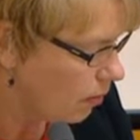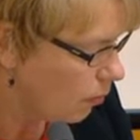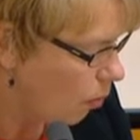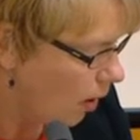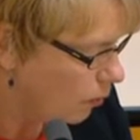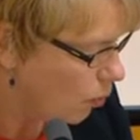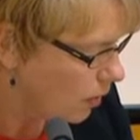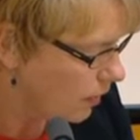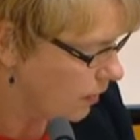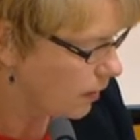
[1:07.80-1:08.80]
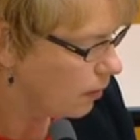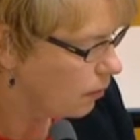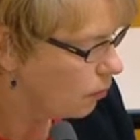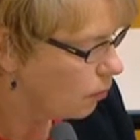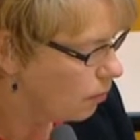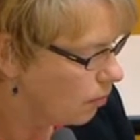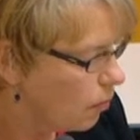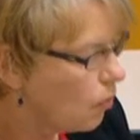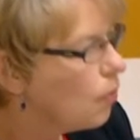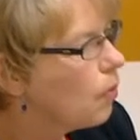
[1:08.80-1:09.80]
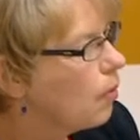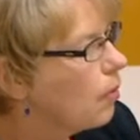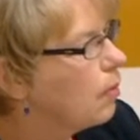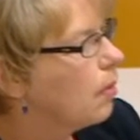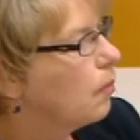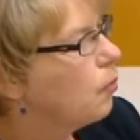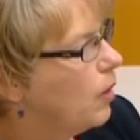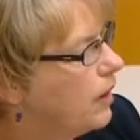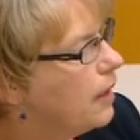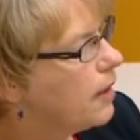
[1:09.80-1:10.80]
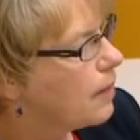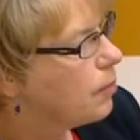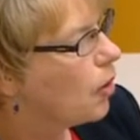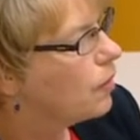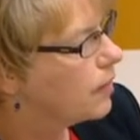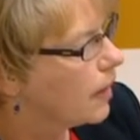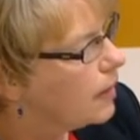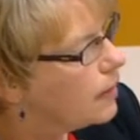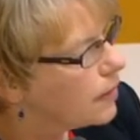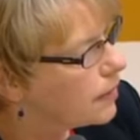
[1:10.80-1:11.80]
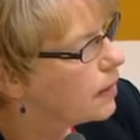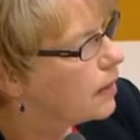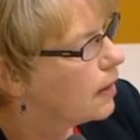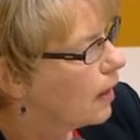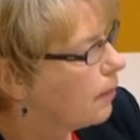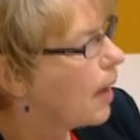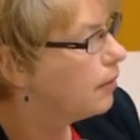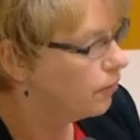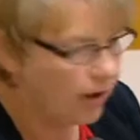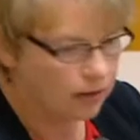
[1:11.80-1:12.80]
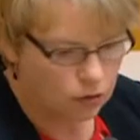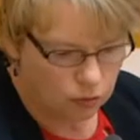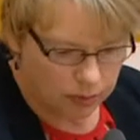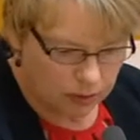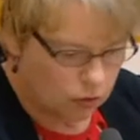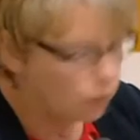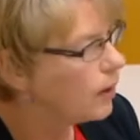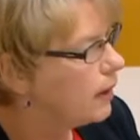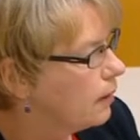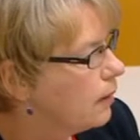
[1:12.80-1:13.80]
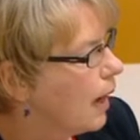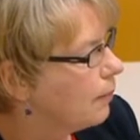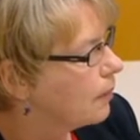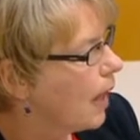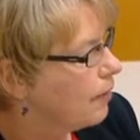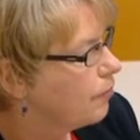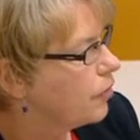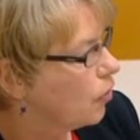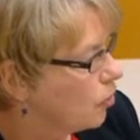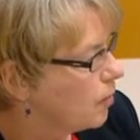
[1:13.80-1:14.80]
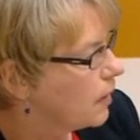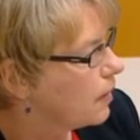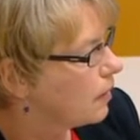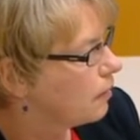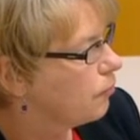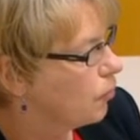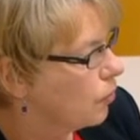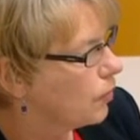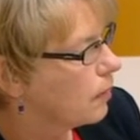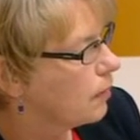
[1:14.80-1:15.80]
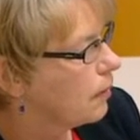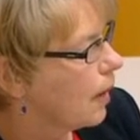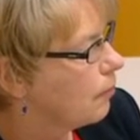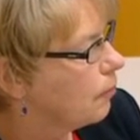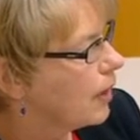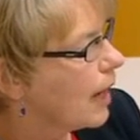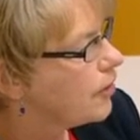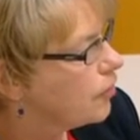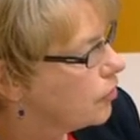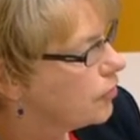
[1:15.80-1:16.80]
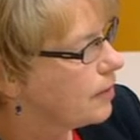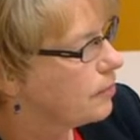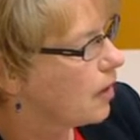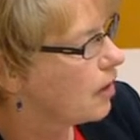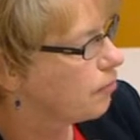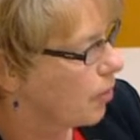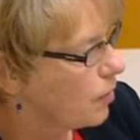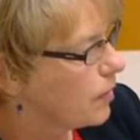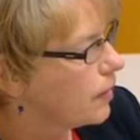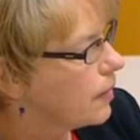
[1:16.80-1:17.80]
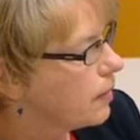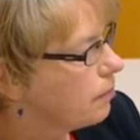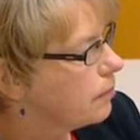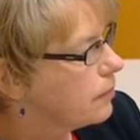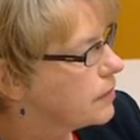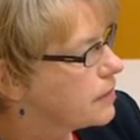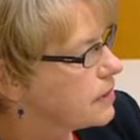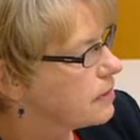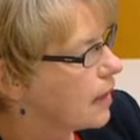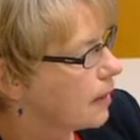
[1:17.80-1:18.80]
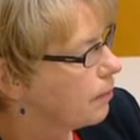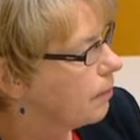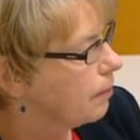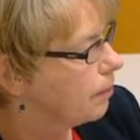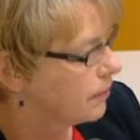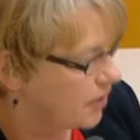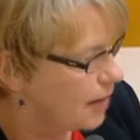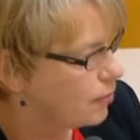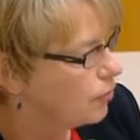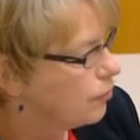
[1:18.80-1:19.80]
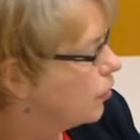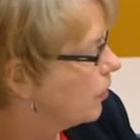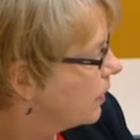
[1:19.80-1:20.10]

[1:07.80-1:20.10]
what was the, within that process, um, and in fact, could we, could we um, have the documents for the, um, relating to your deep dive process um, tabled for